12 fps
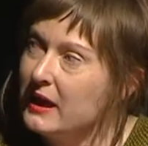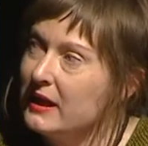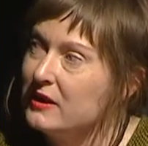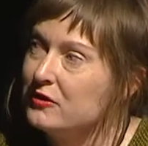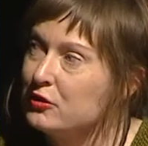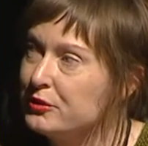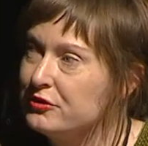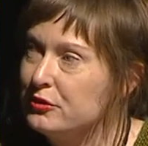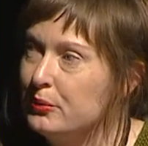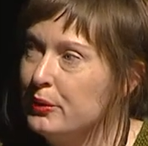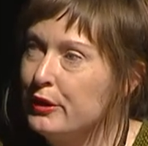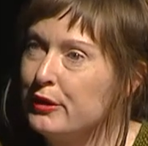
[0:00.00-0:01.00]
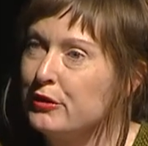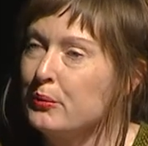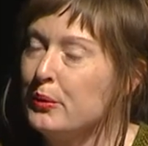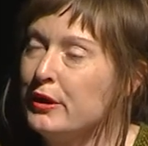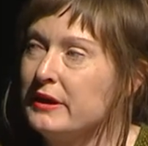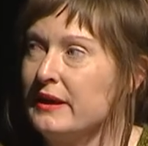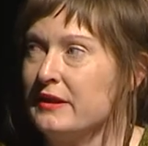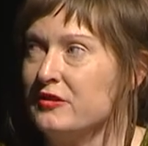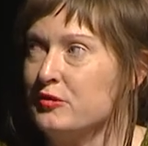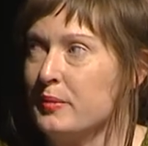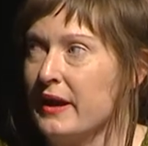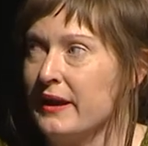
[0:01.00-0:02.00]
So was it worth working in
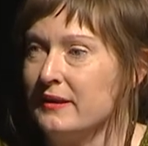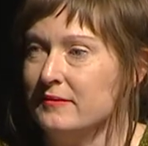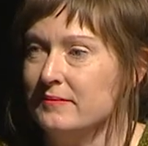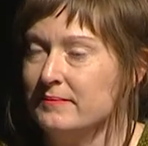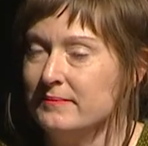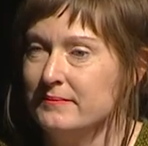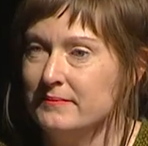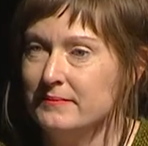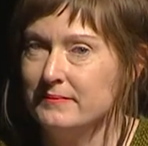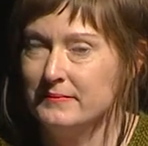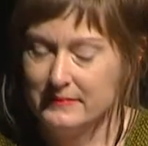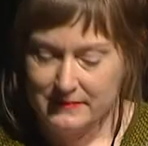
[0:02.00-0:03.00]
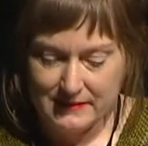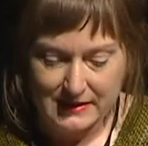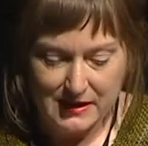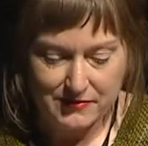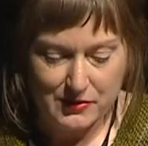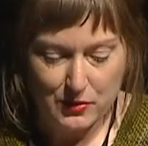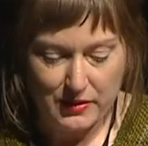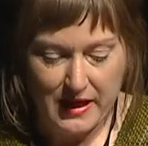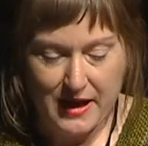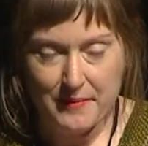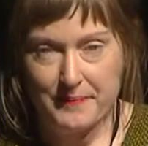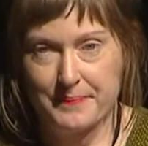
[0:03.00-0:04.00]
Spain, given all
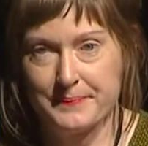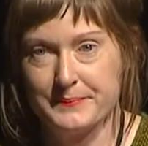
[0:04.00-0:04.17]
that?